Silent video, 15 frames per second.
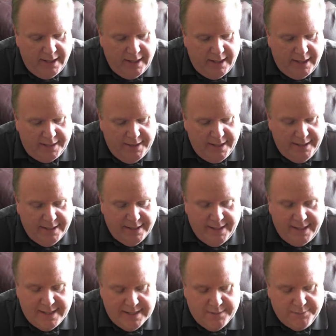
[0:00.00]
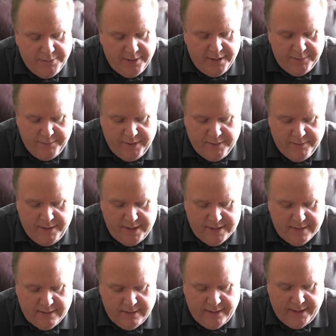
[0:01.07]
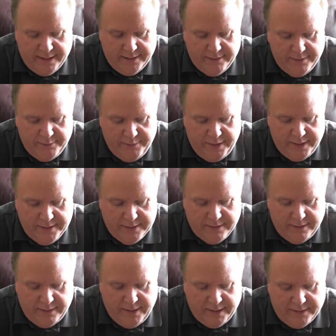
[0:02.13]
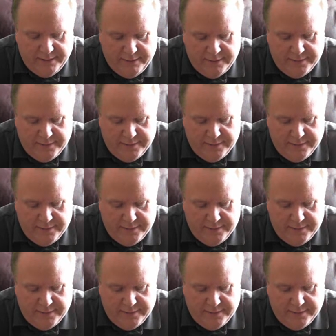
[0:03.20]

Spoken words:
I think the guy's a pretty big Reds collector and bench collector.